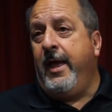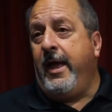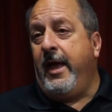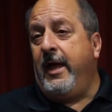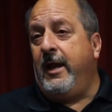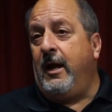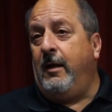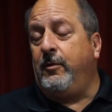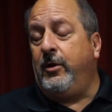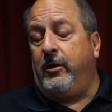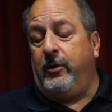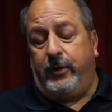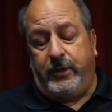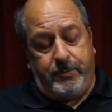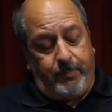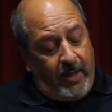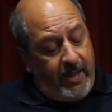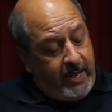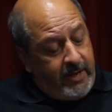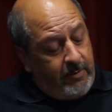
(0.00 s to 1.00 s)
And I'm going to
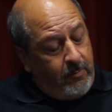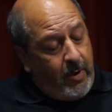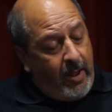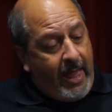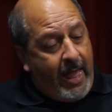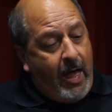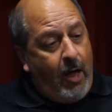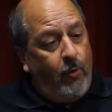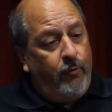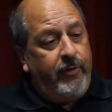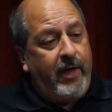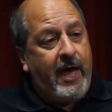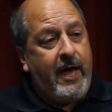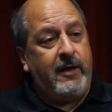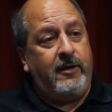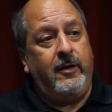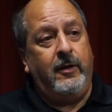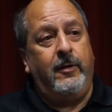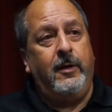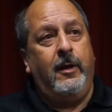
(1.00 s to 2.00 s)
explain how
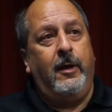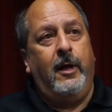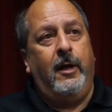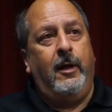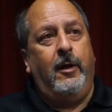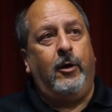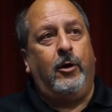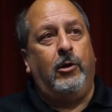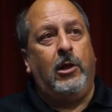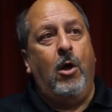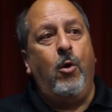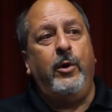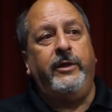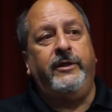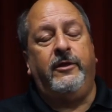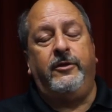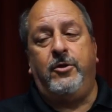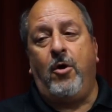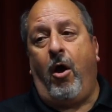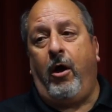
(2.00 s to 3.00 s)
that
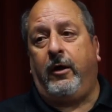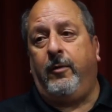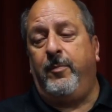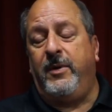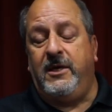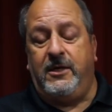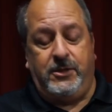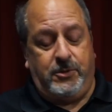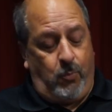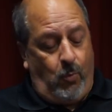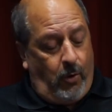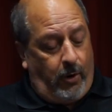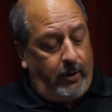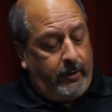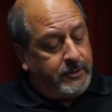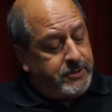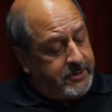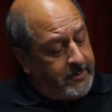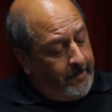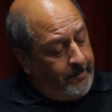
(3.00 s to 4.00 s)
glow-in-the-dark piece
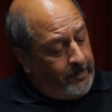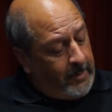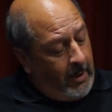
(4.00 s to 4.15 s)
works,